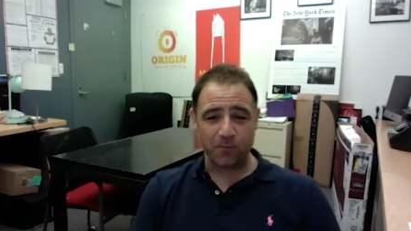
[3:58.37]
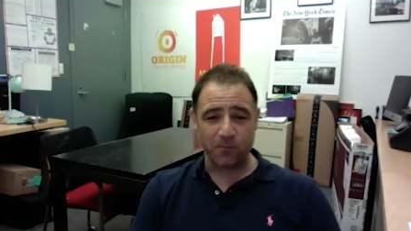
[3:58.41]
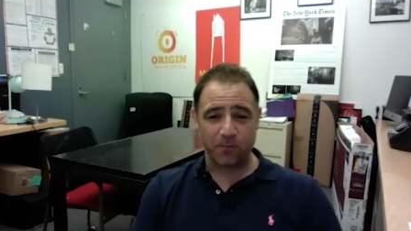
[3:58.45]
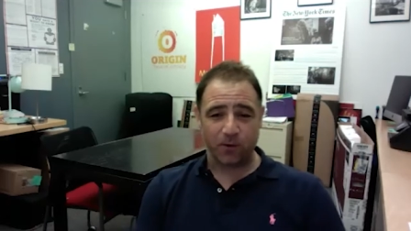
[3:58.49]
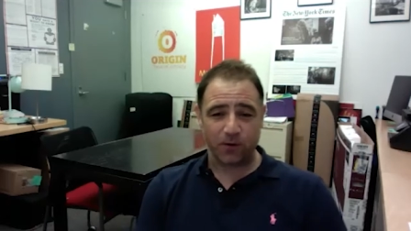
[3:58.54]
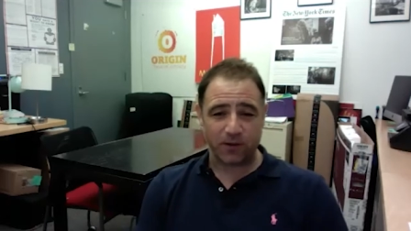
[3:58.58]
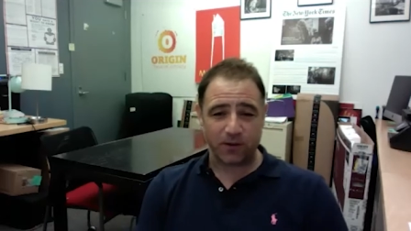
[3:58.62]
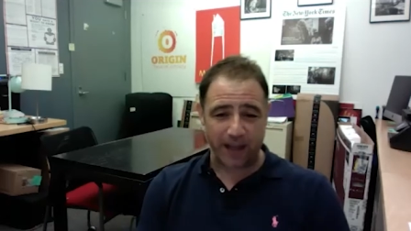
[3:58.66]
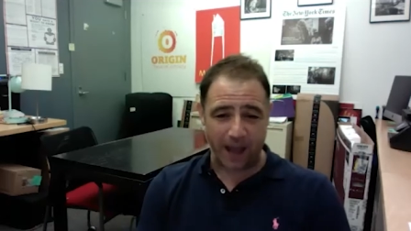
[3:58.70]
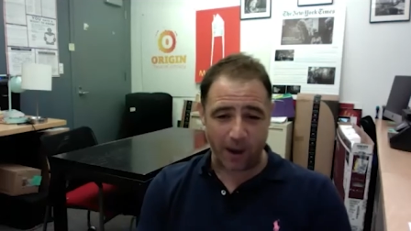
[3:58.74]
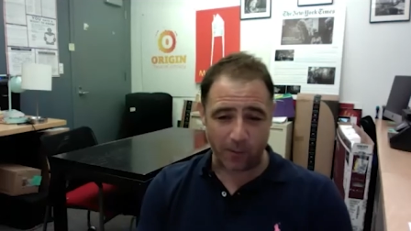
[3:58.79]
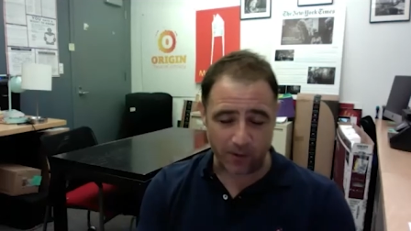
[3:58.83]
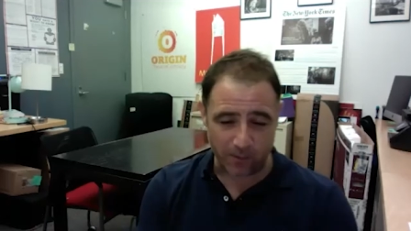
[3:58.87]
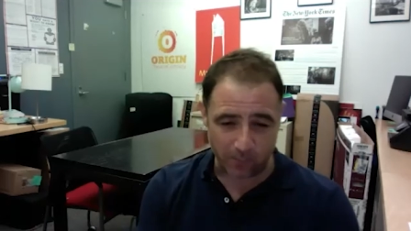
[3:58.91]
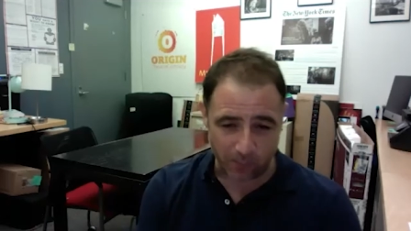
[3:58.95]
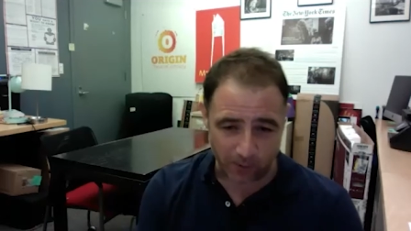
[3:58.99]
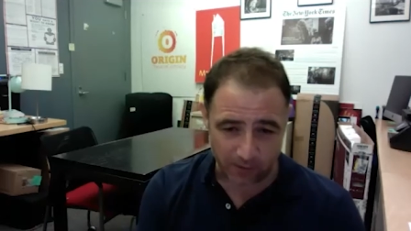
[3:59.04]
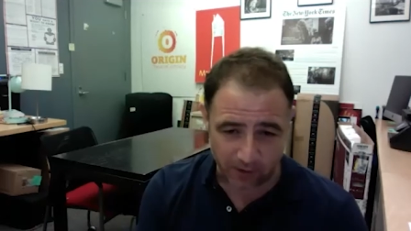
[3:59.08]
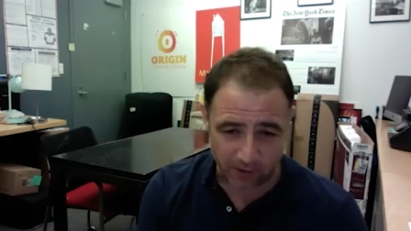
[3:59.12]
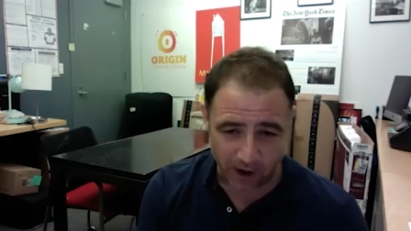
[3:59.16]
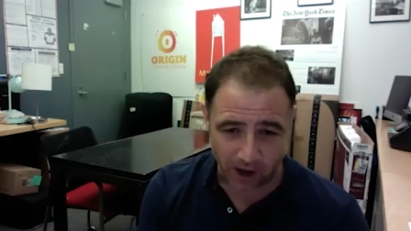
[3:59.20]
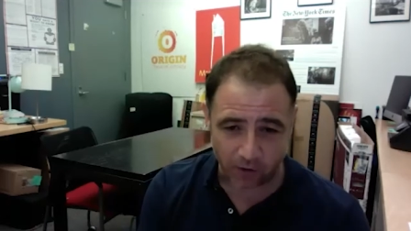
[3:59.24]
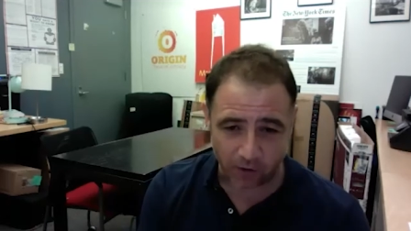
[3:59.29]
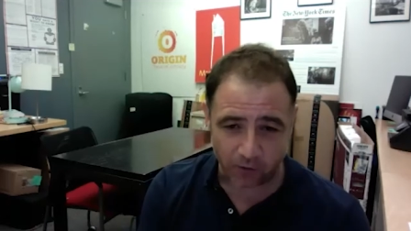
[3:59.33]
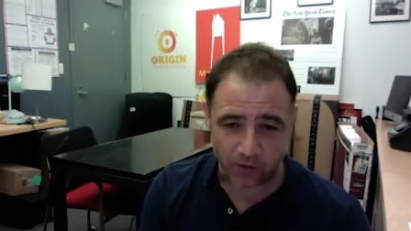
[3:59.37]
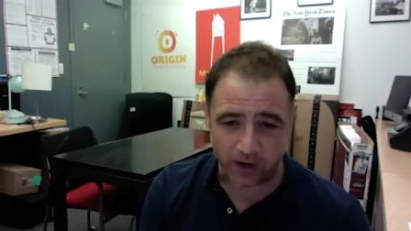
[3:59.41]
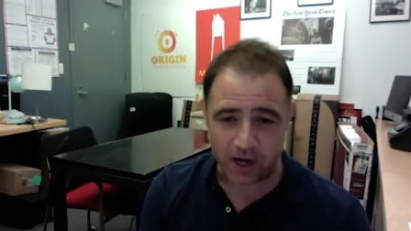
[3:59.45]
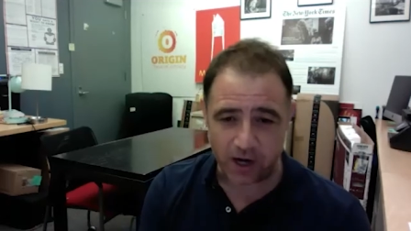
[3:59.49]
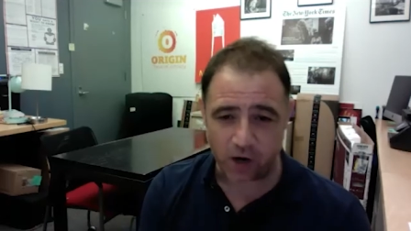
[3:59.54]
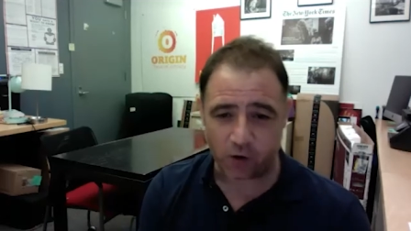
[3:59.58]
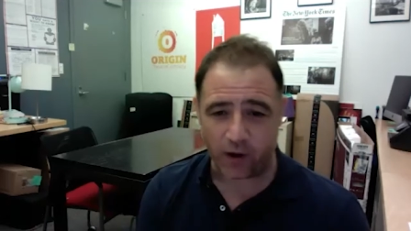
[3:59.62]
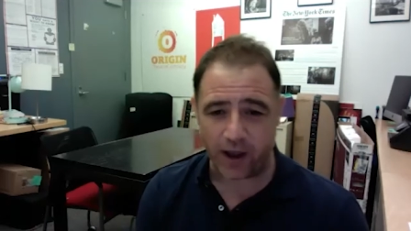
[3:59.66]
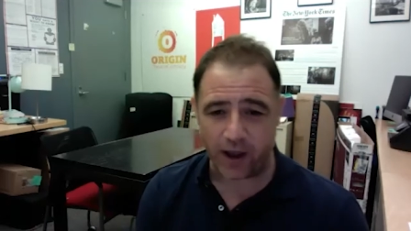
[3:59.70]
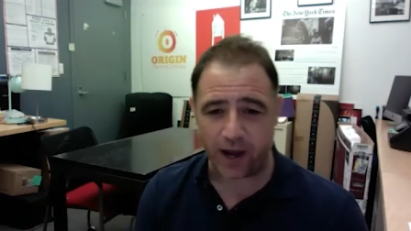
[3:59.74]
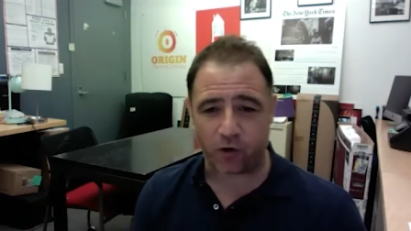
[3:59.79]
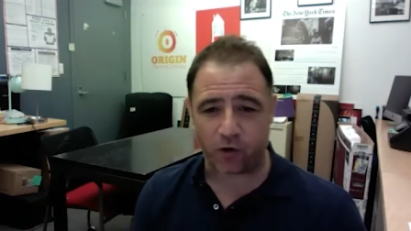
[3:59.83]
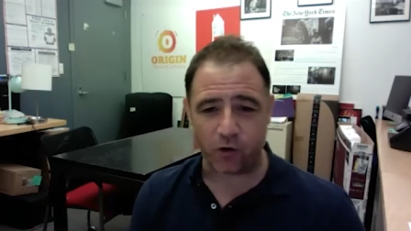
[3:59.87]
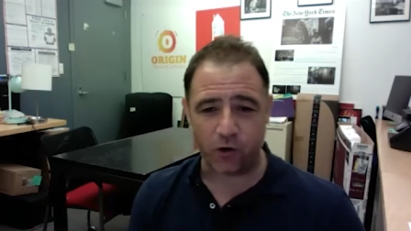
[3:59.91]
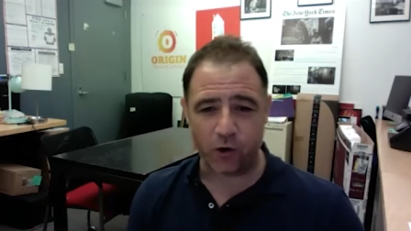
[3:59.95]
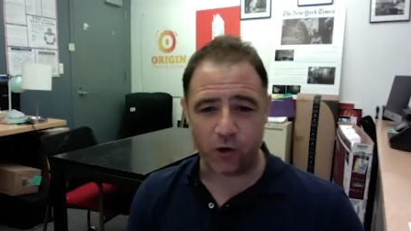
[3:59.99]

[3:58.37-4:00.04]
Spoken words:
But yeah, we've got a really great crew